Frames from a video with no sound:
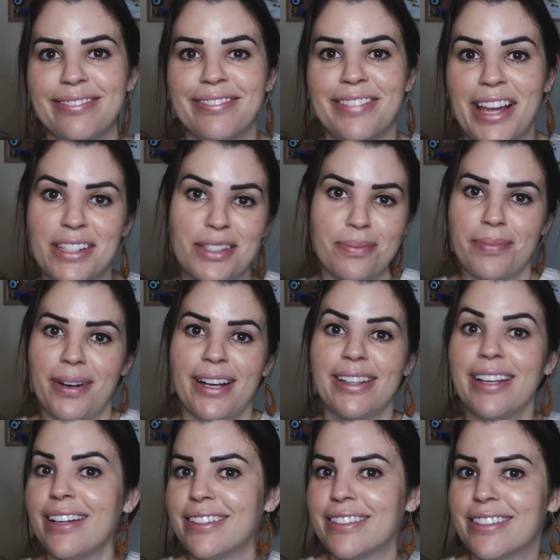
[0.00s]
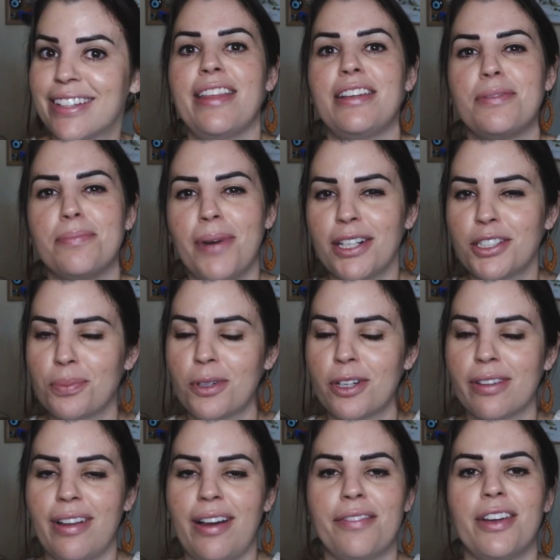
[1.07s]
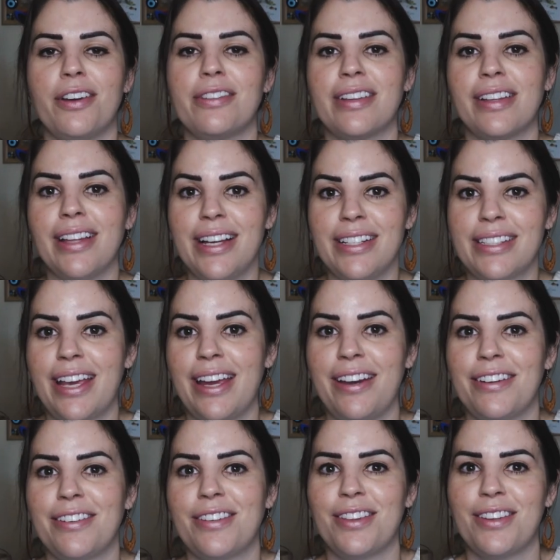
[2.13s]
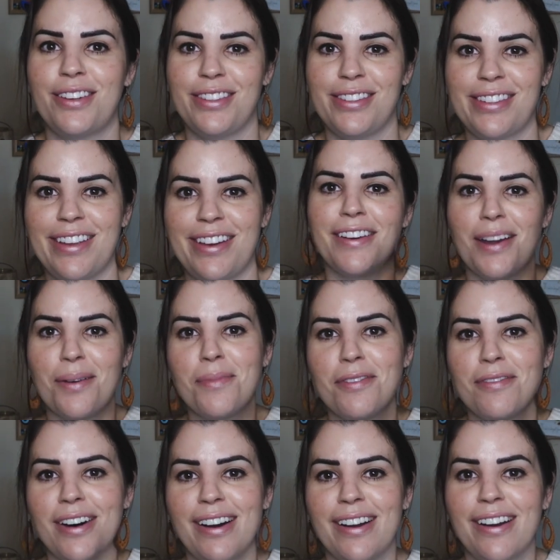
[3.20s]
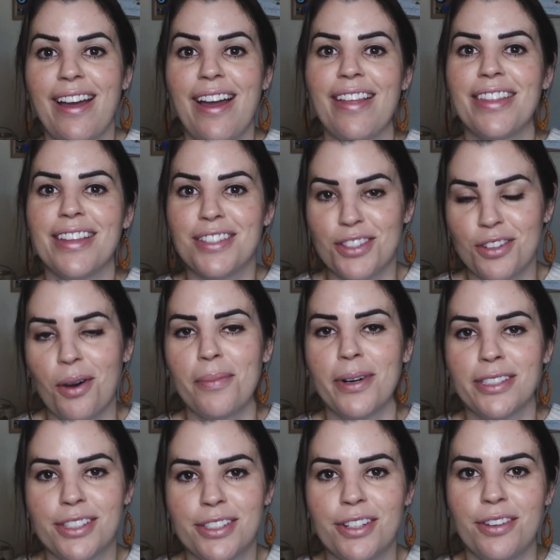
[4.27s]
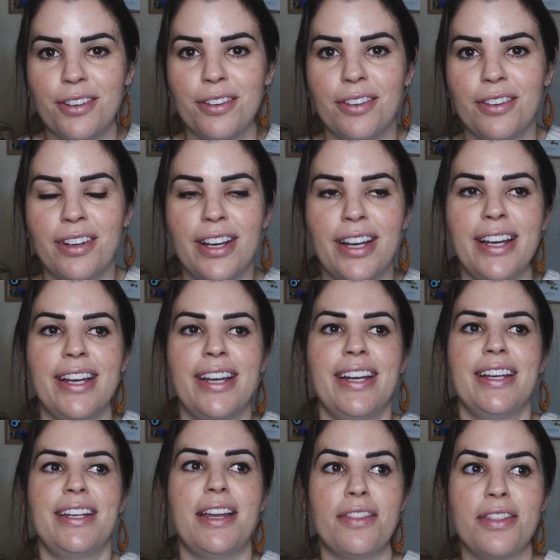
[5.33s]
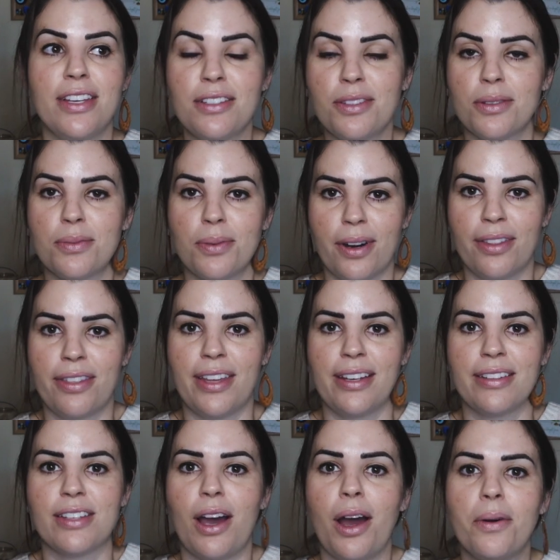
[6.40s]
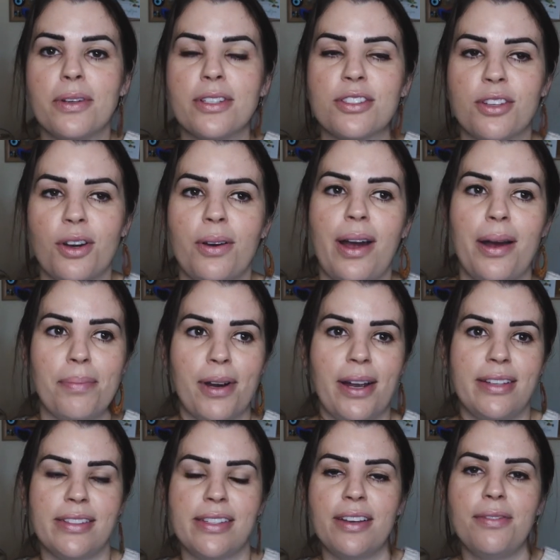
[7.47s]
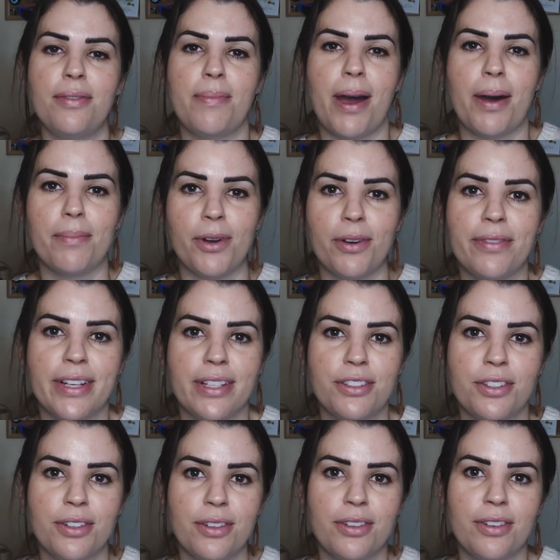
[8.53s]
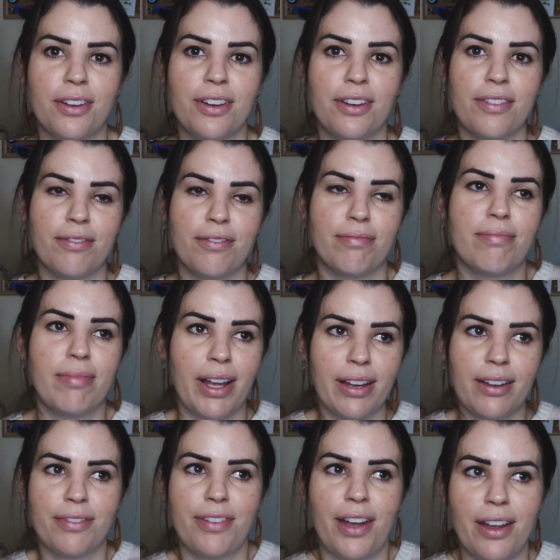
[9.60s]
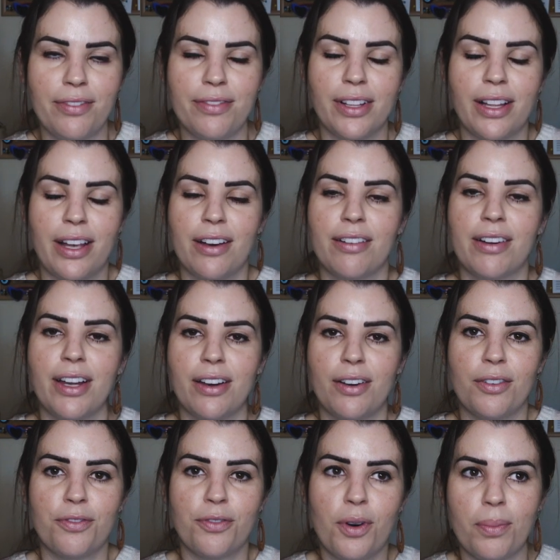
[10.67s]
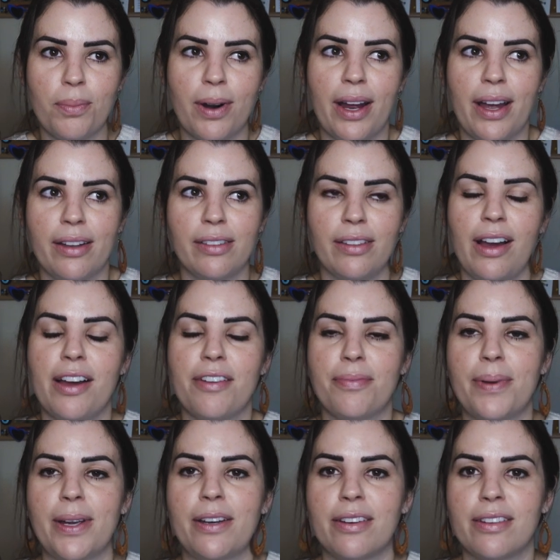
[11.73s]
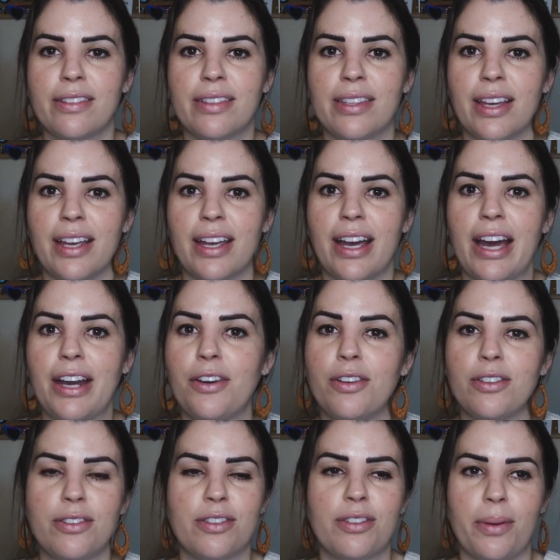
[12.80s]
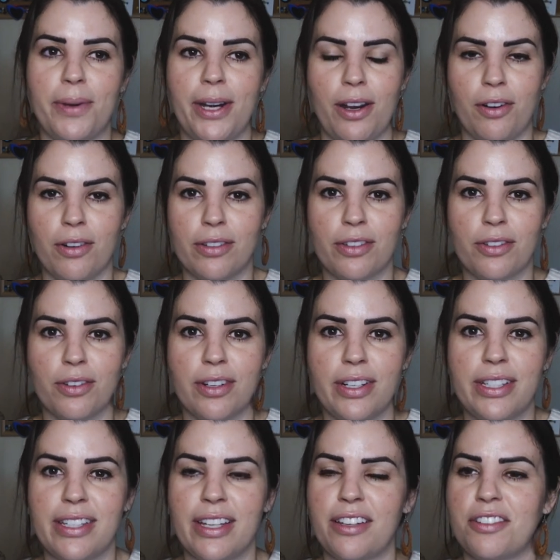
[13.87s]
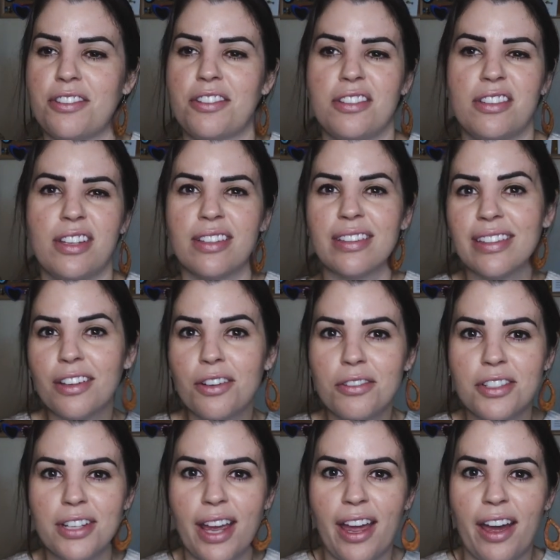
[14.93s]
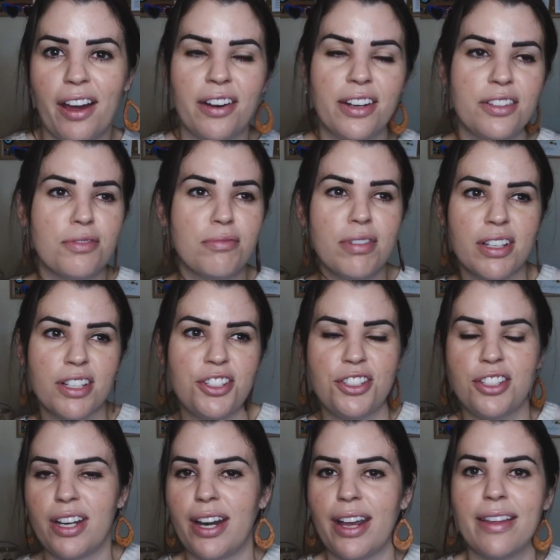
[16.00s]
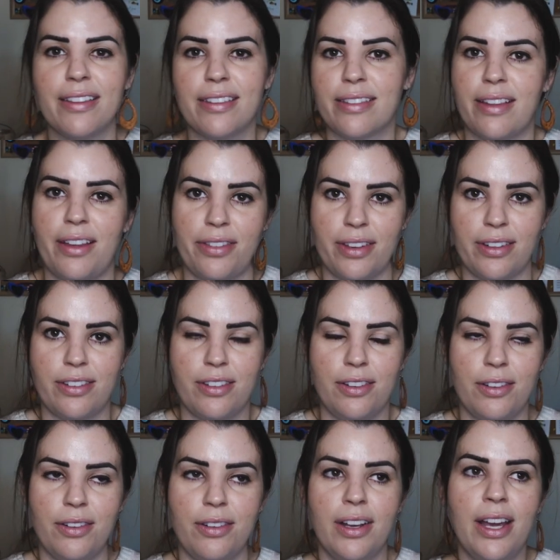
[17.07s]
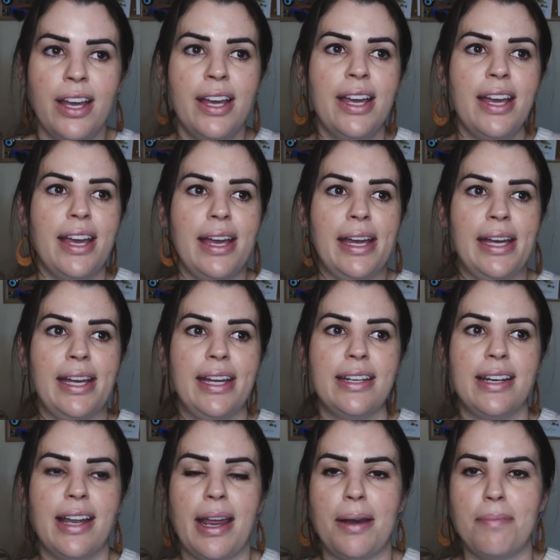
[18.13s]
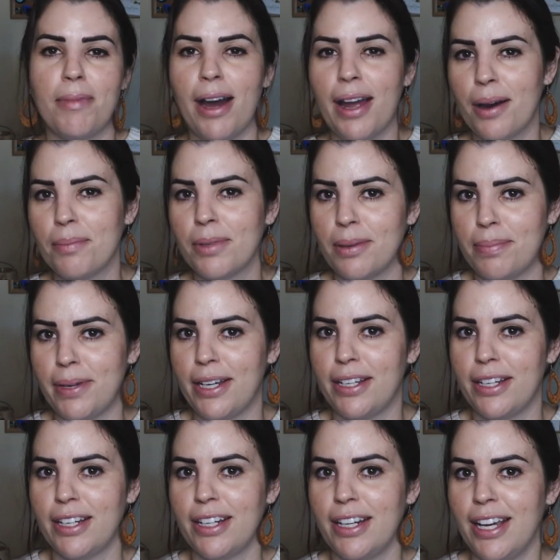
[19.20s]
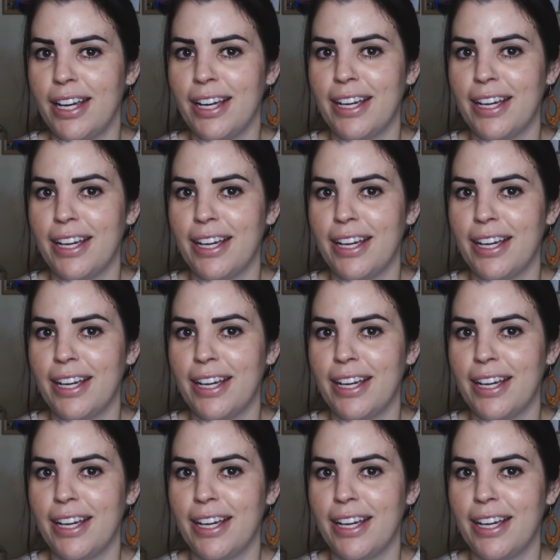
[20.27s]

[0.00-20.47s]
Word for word: that's my list. There's much more to love though, so let's get into the good stuff. Number one, there's so much to do. Now this was one of the things, I was so apprehensive about moving to like Fayetteville area or Fort Bragg life, because I'd heard so many horror stories that it's just this little town, it's really shitty and there's nothing to do. And in my humble opinion,